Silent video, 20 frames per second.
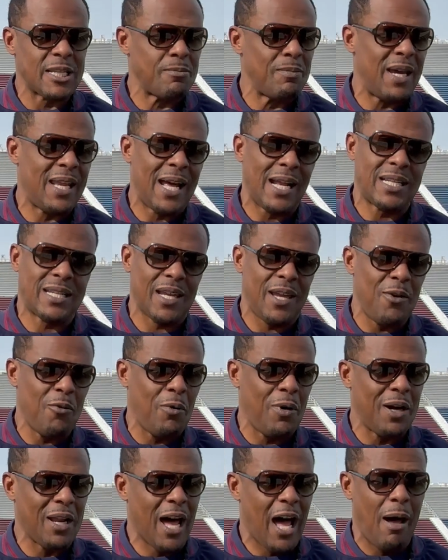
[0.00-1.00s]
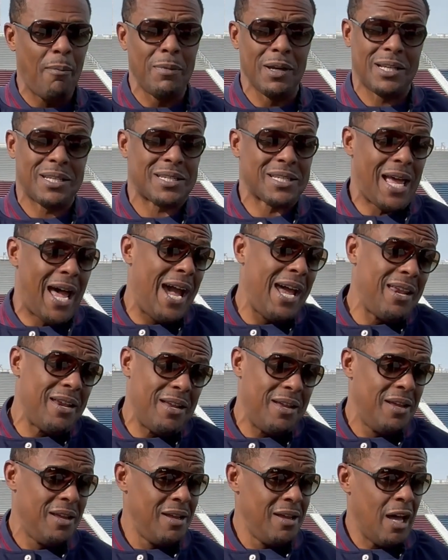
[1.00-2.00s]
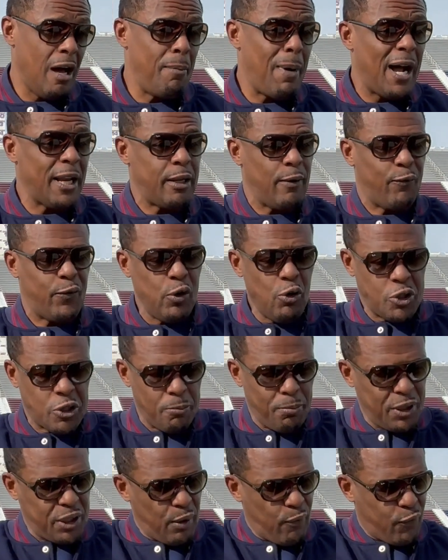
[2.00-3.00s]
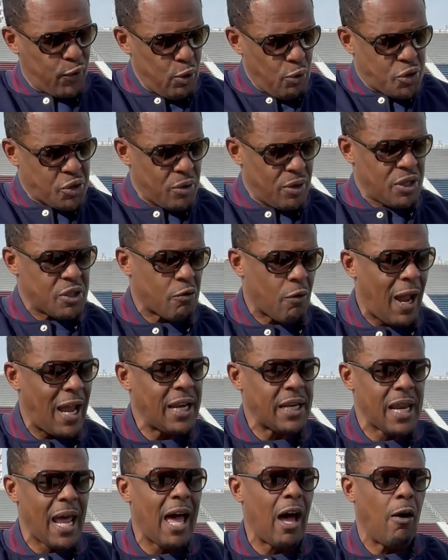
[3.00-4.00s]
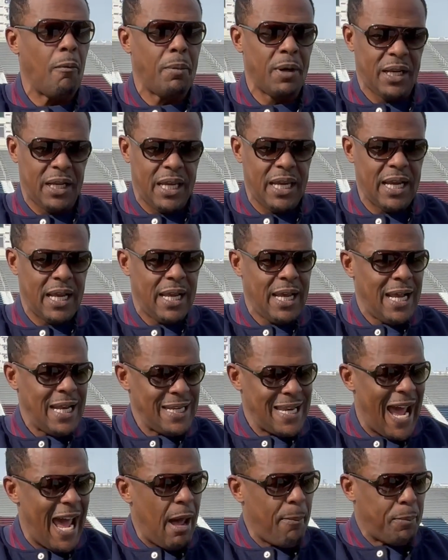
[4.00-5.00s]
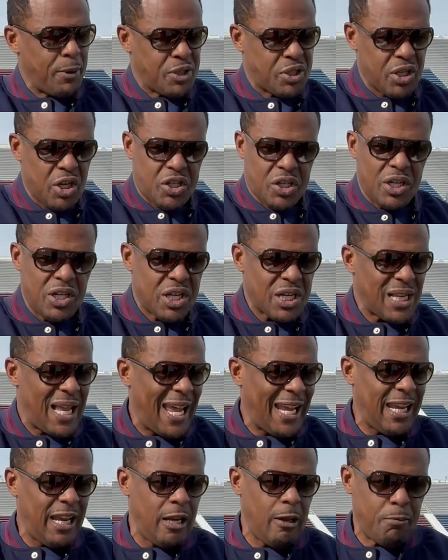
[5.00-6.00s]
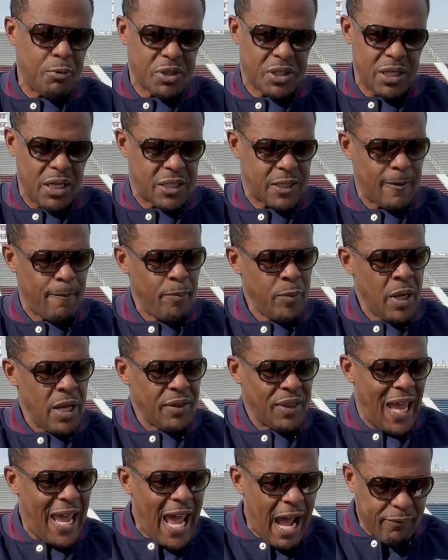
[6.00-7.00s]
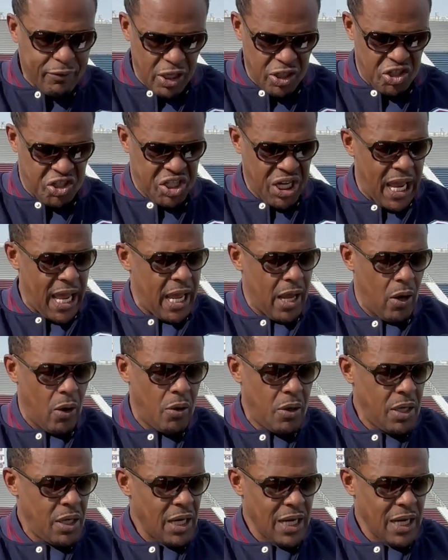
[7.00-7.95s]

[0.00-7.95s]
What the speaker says: man, I tell you what, I'm excited about the future, but the future is right now. But again, that position, just like any position, they have to gel.